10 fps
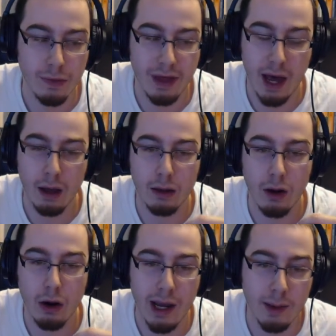that
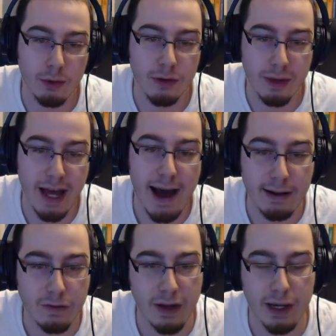are able to be
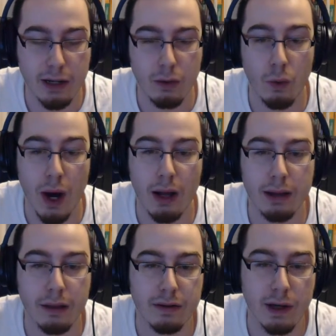activated
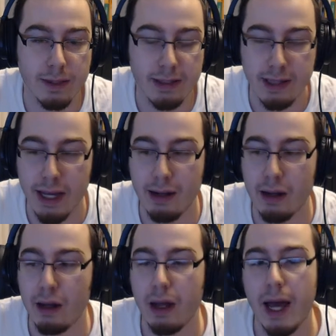while in the zombie
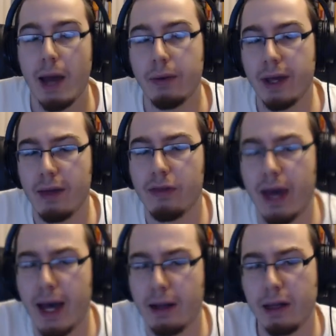state. And we get
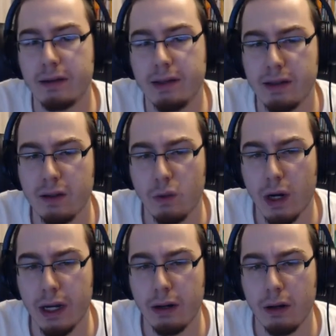that in season
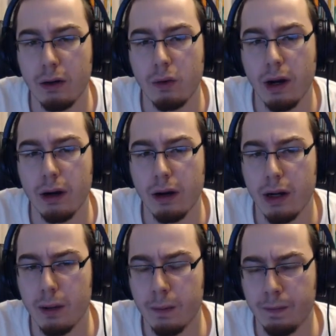1,
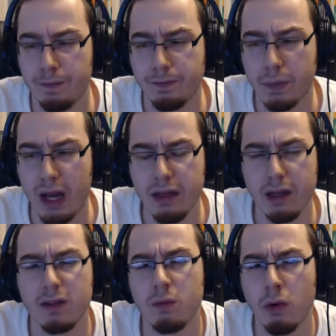where I
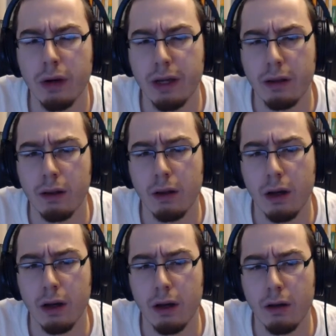think it's Morgan,
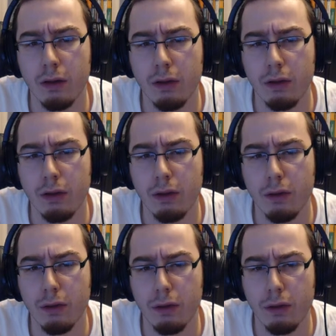
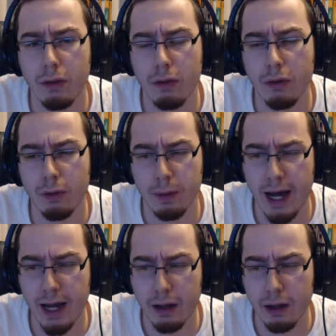the
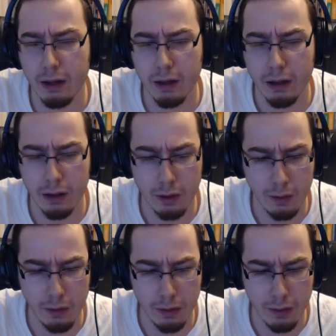black,
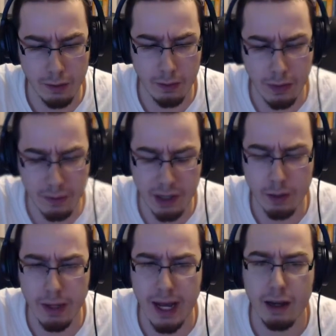the
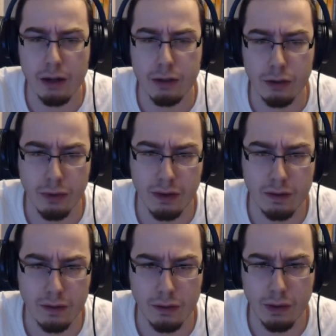male black character with
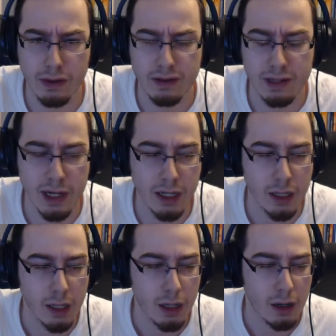his son.